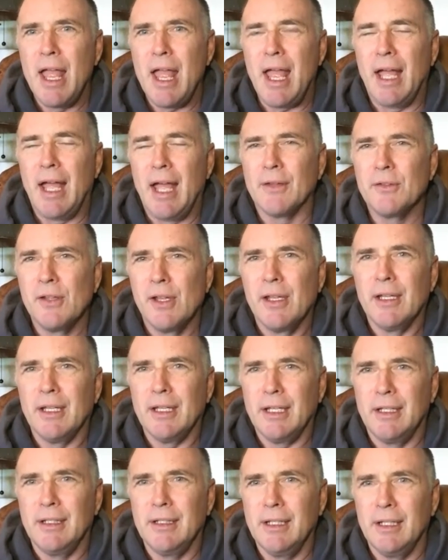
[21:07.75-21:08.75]
as
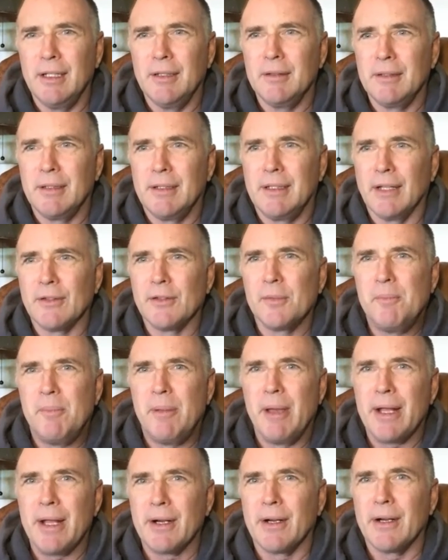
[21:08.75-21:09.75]
it gets
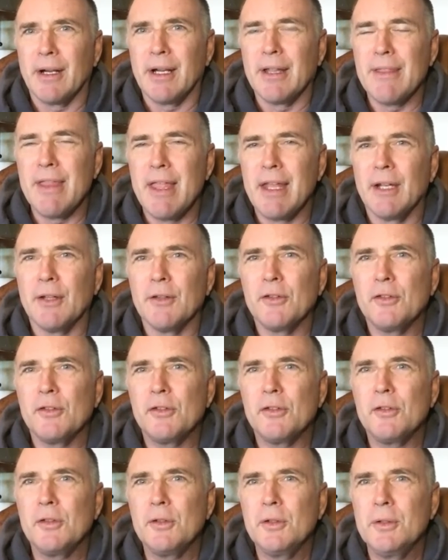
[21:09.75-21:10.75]
better, and then as
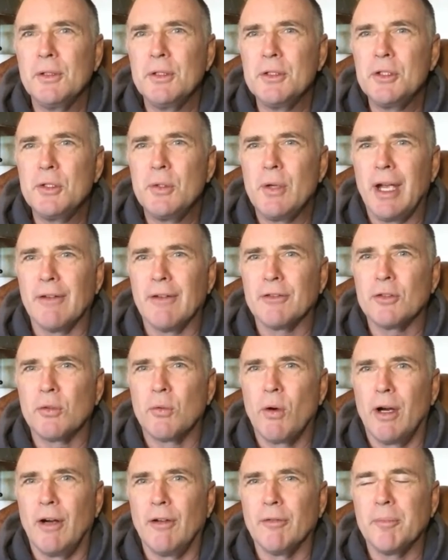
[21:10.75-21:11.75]
soon as you have
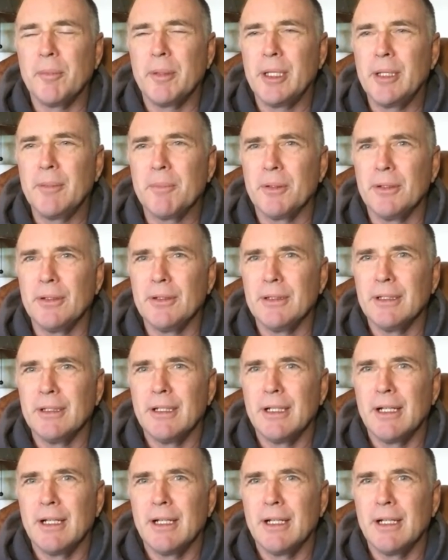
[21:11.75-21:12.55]
12 people,